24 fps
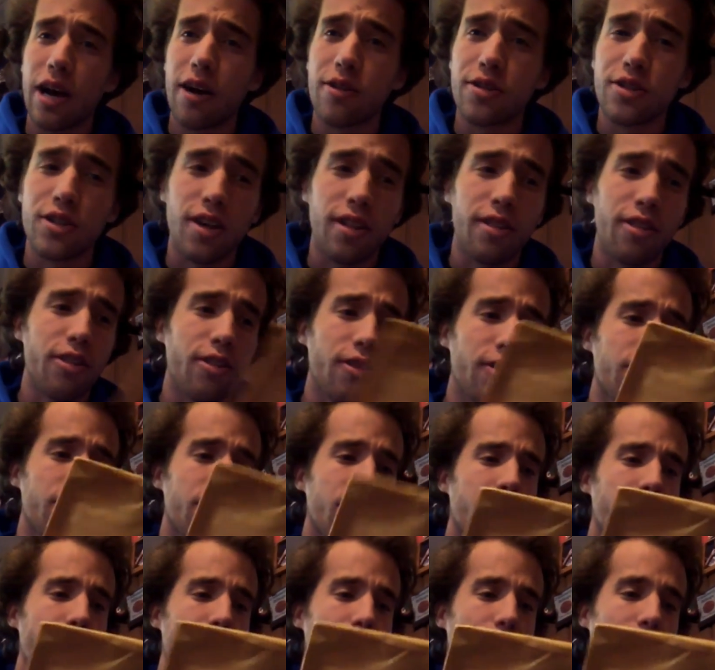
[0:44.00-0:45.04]
Kyle Jensen,
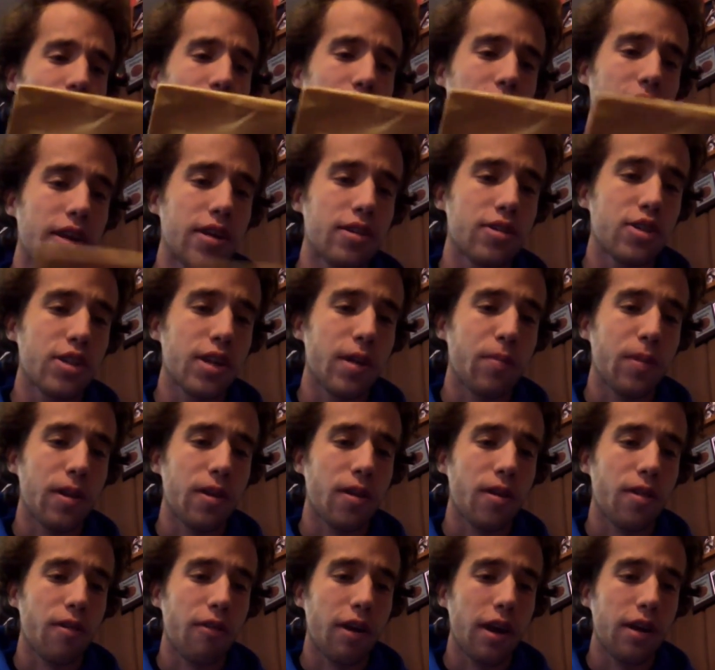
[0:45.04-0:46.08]
so they did ship it
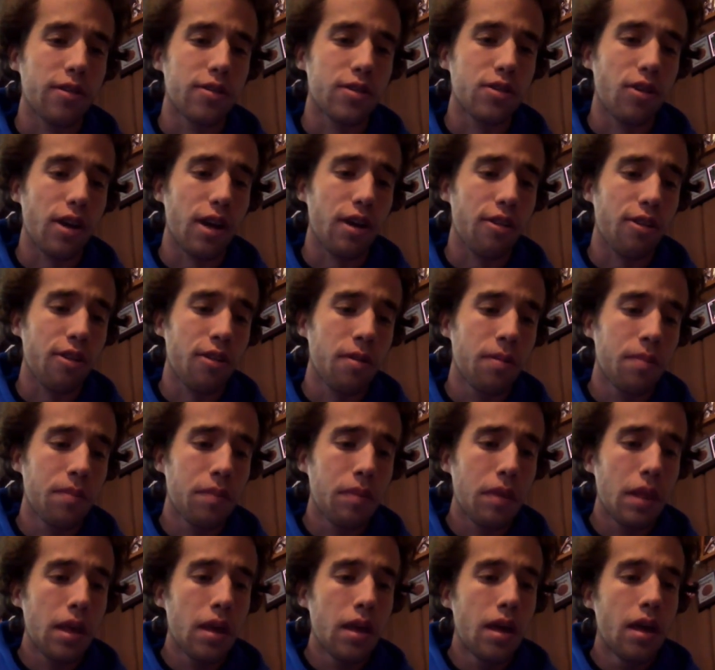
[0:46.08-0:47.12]
to the right address.
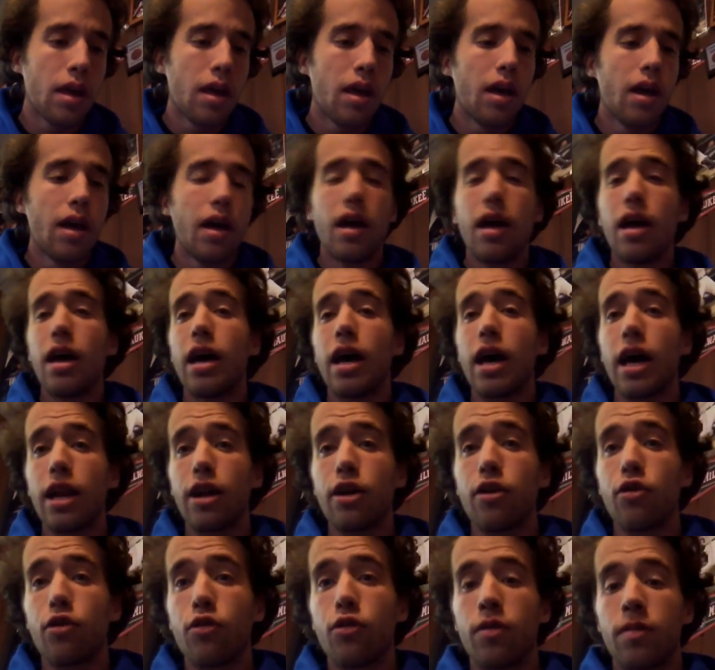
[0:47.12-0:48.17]

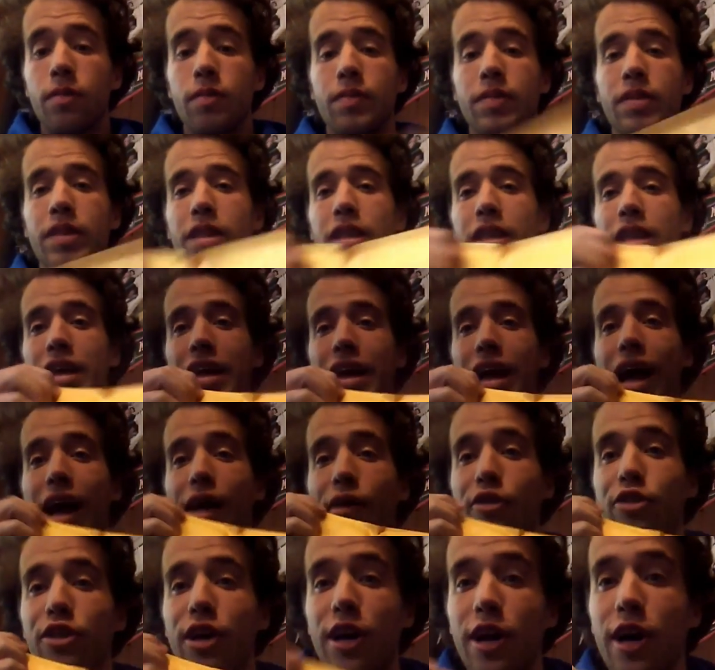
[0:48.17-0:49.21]
Anywho,
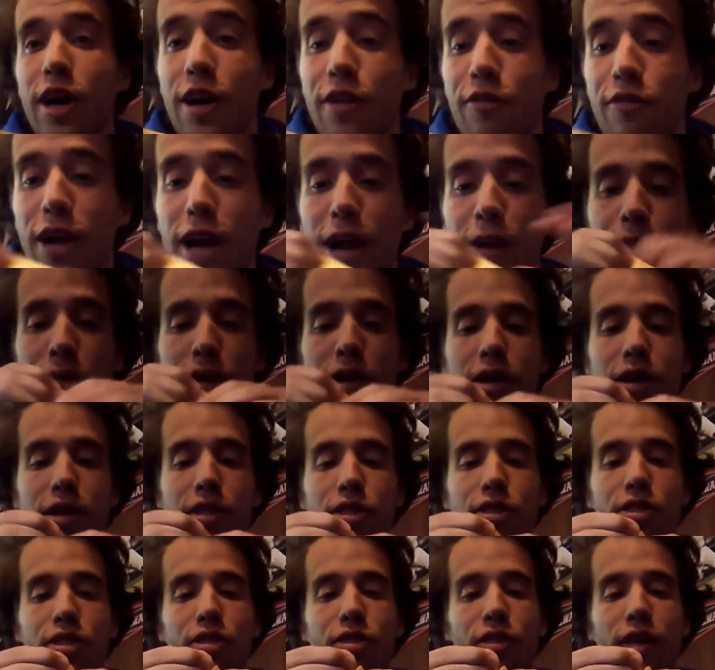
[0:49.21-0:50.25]
I was gonna unwrap it,
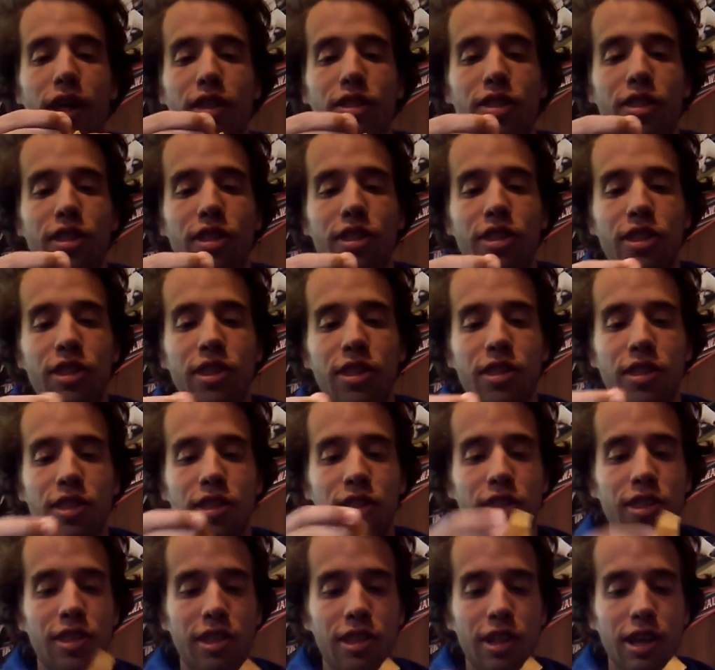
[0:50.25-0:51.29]
and let's
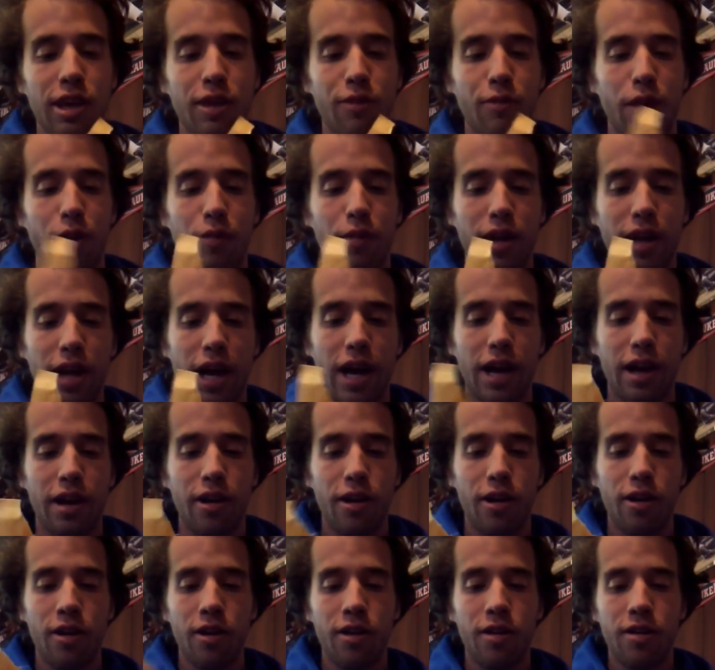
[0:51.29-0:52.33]
see what we got
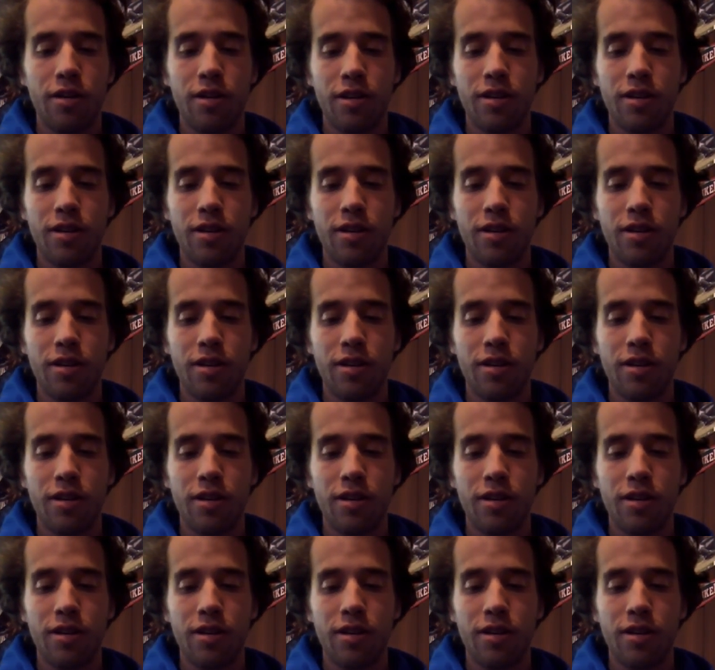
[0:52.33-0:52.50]
here.